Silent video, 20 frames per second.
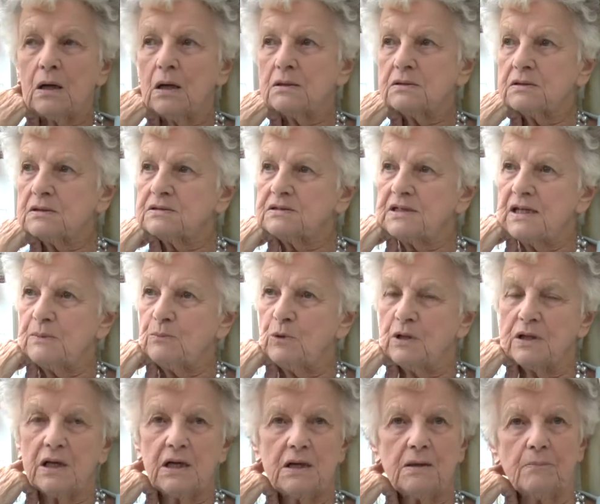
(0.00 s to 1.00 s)
Well, it's the same
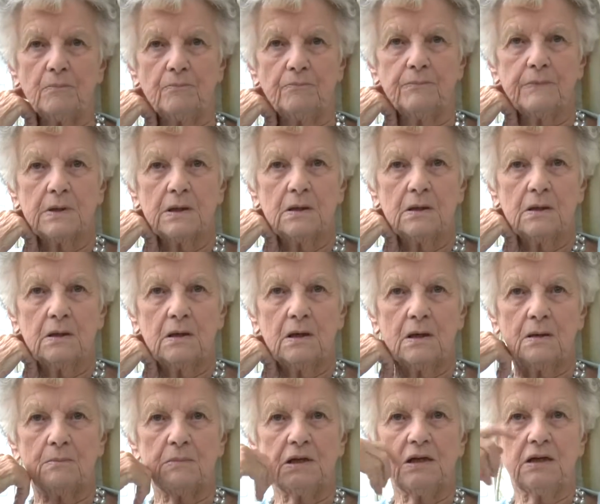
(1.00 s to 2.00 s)
with him.
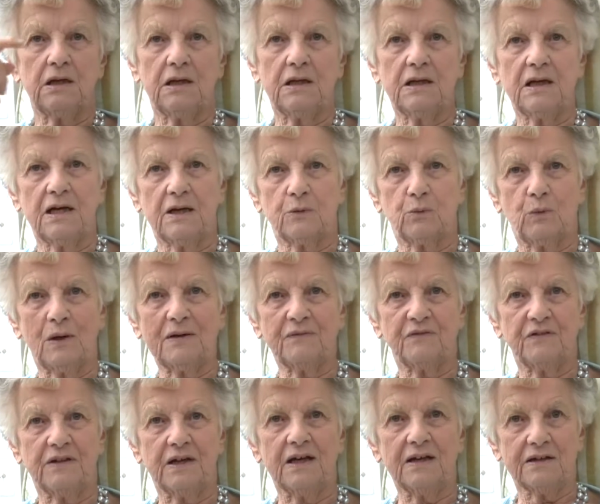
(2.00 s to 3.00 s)
I mean, he had
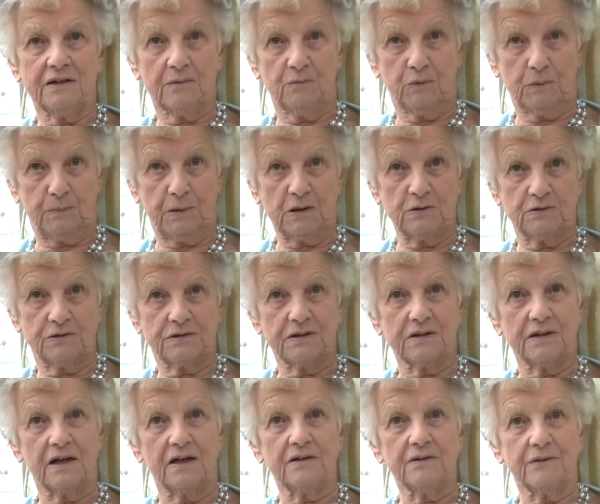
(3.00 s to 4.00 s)
waffenette that were
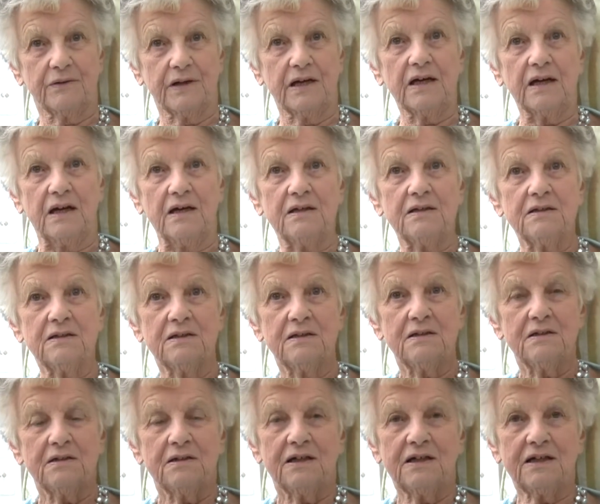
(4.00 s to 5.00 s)
posted out there.
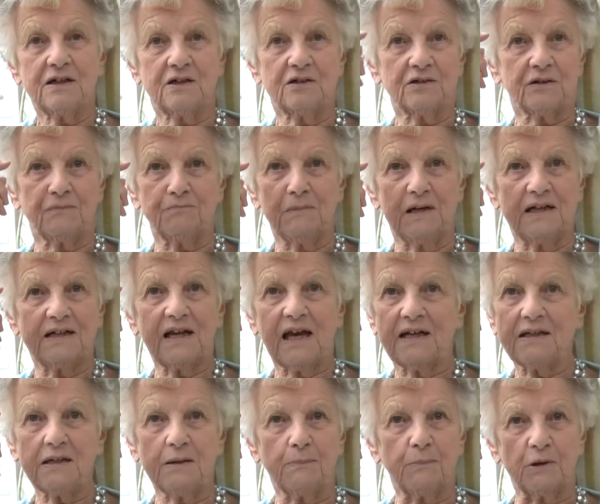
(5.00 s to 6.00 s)
He could have met
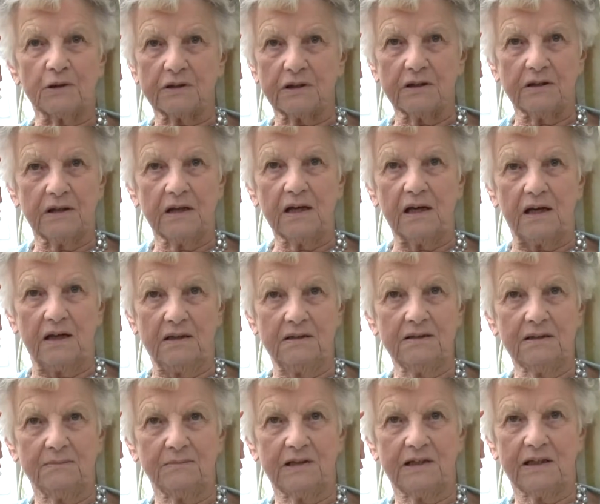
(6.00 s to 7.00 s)
anybody there.
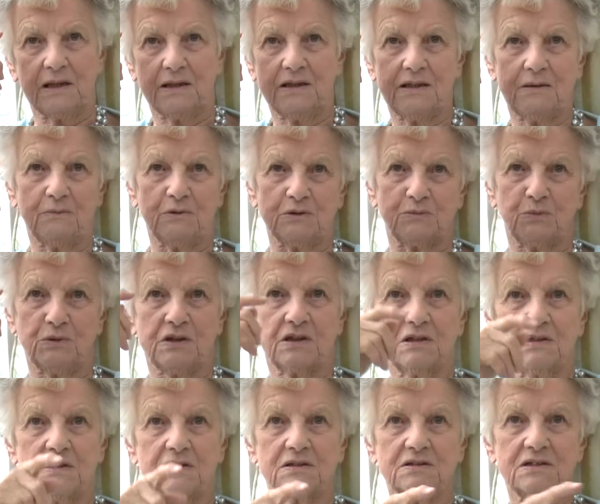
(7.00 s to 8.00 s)
I mean, he was with
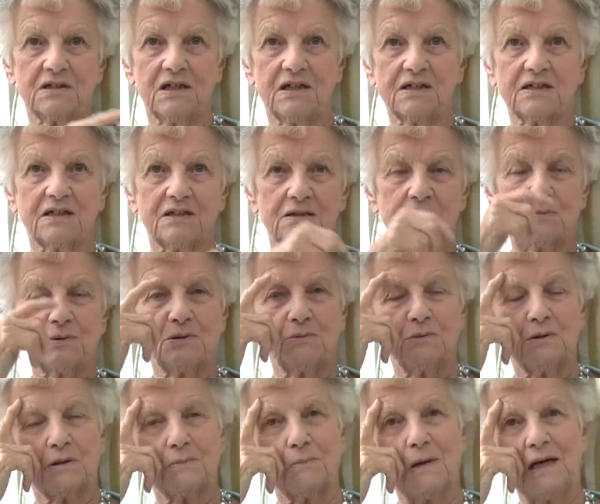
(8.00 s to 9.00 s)
girls like I was
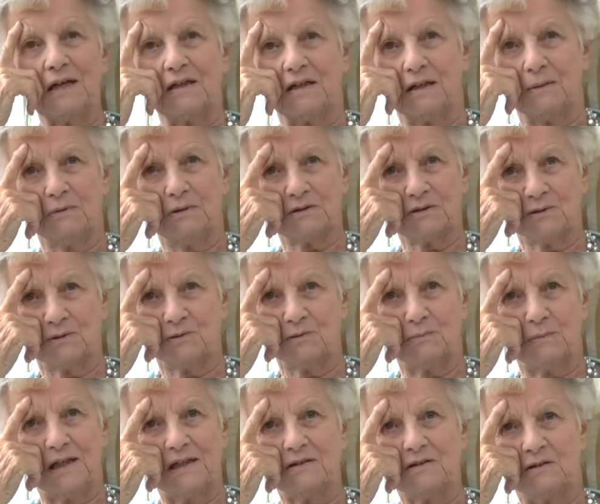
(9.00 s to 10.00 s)
with men. He wasn't all
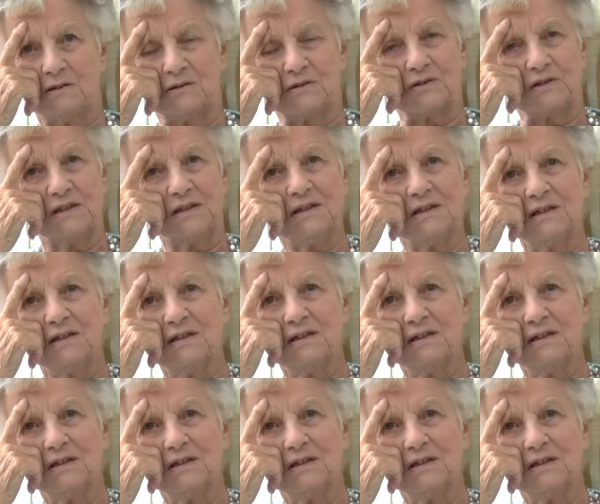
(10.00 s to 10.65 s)
men, you see.